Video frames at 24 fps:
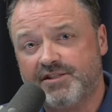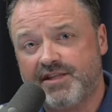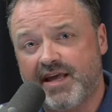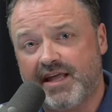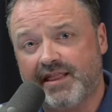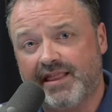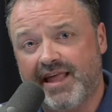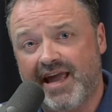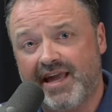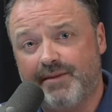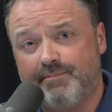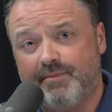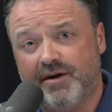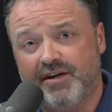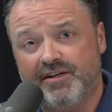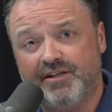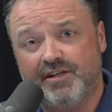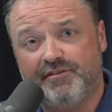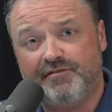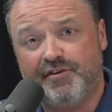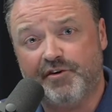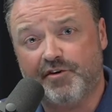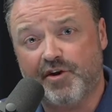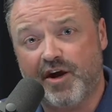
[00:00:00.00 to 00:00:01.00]
that like button
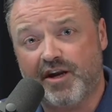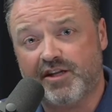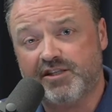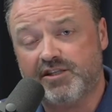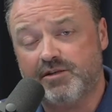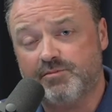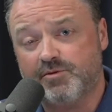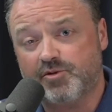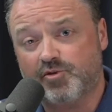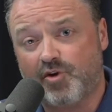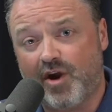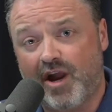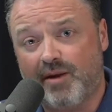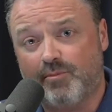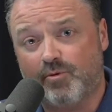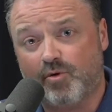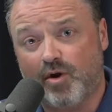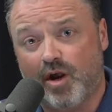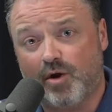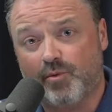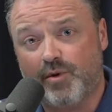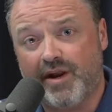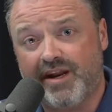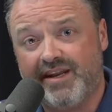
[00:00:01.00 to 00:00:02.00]
if you're not a subscriber
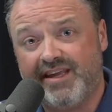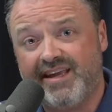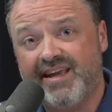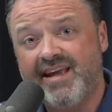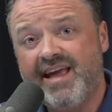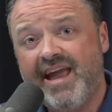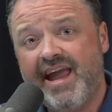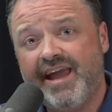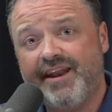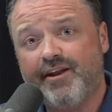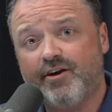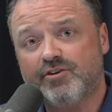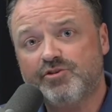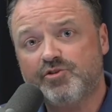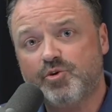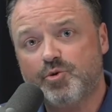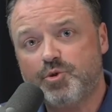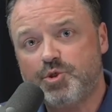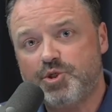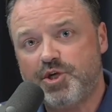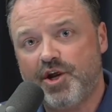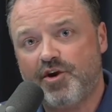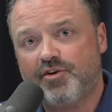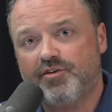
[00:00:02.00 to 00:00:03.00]
already, and also
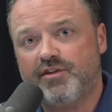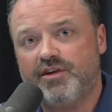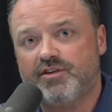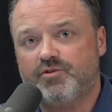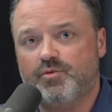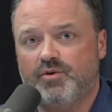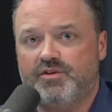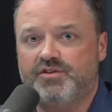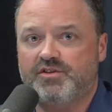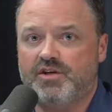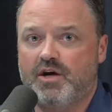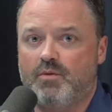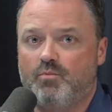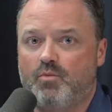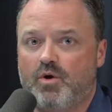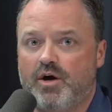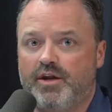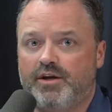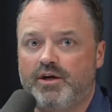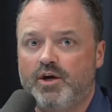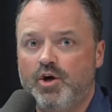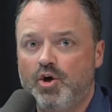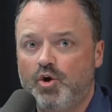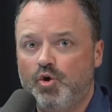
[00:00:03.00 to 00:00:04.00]
share this with
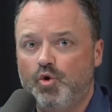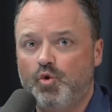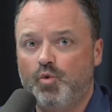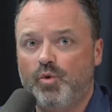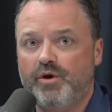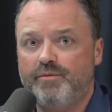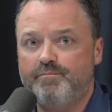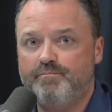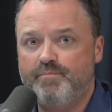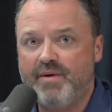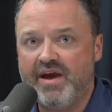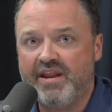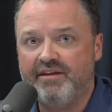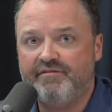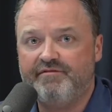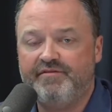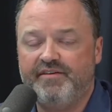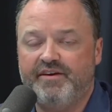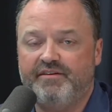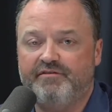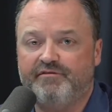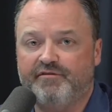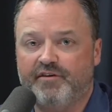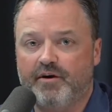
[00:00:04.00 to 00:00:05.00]
someone who would
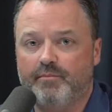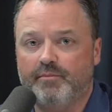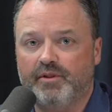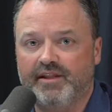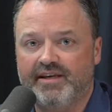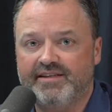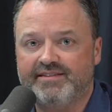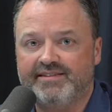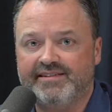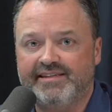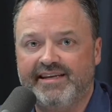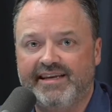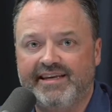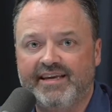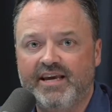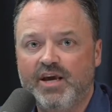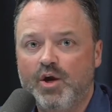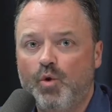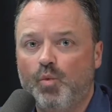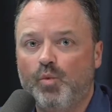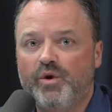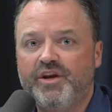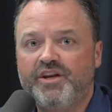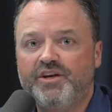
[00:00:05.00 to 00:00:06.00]
benefit from listening.
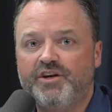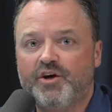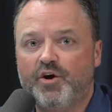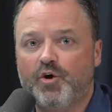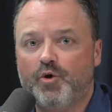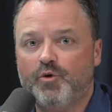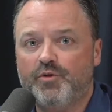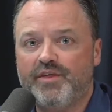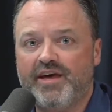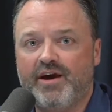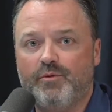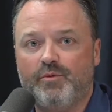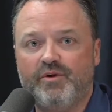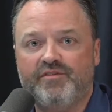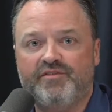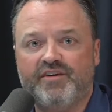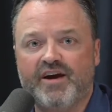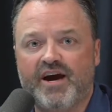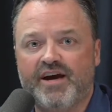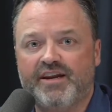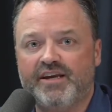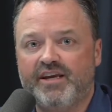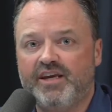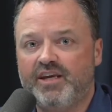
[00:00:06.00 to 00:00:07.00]
We know that we've
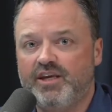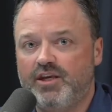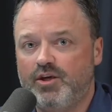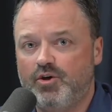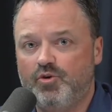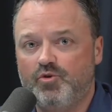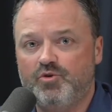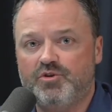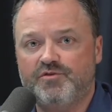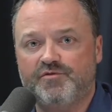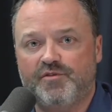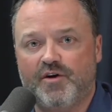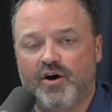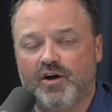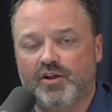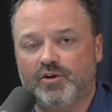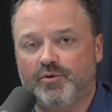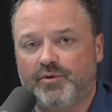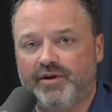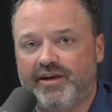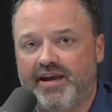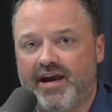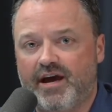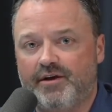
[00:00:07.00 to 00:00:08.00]
got a huge
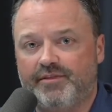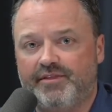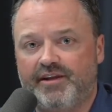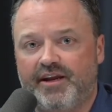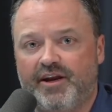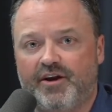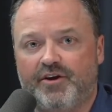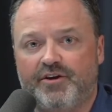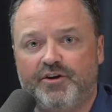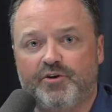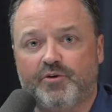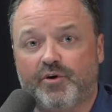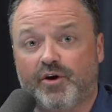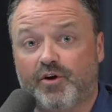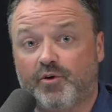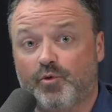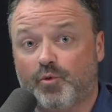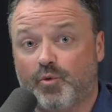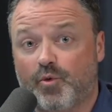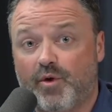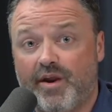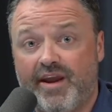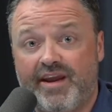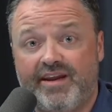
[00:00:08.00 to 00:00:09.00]
following out there. You're a
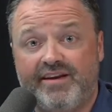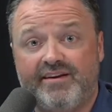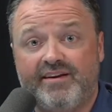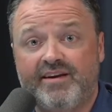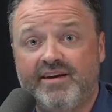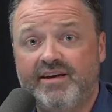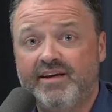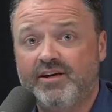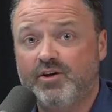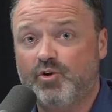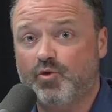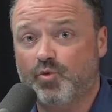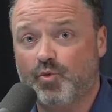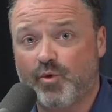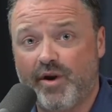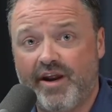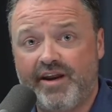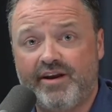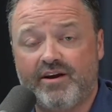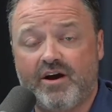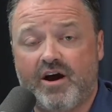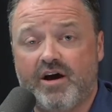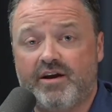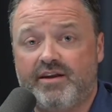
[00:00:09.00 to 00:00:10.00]
great
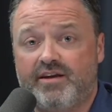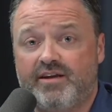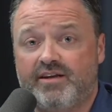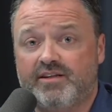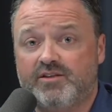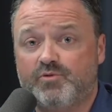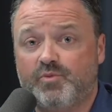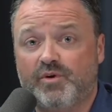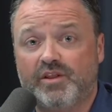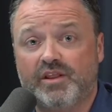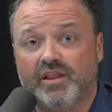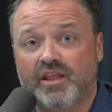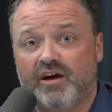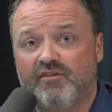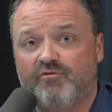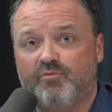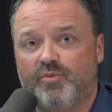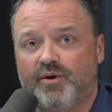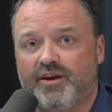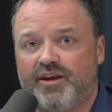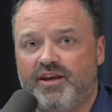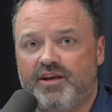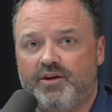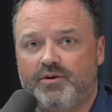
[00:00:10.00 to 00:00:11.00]
great audience. We love
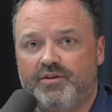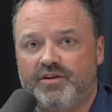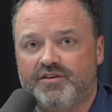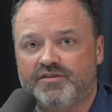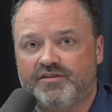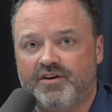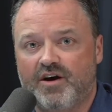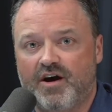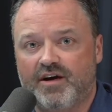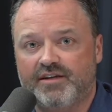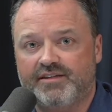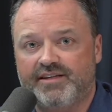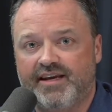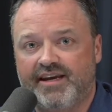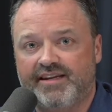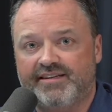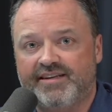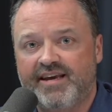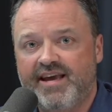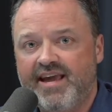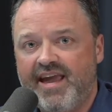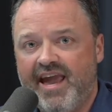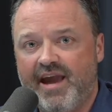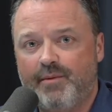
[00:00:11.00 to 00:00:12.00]
bringing you this content
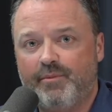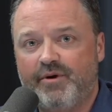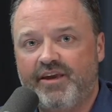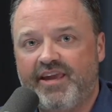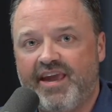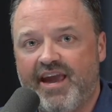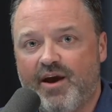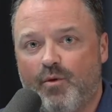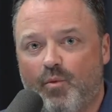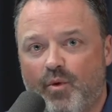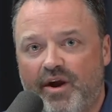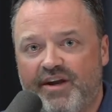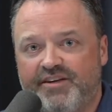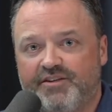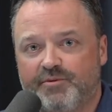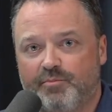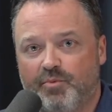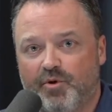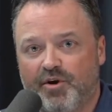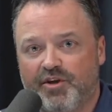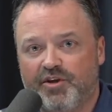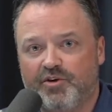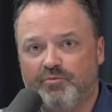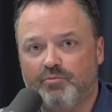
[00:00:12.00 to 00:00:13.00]
and we can't wait to
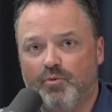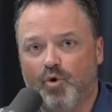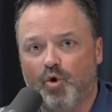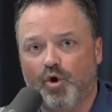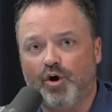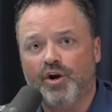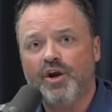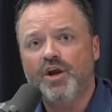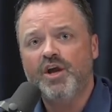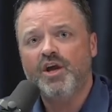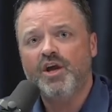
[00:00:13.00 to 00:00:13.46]
bring you more.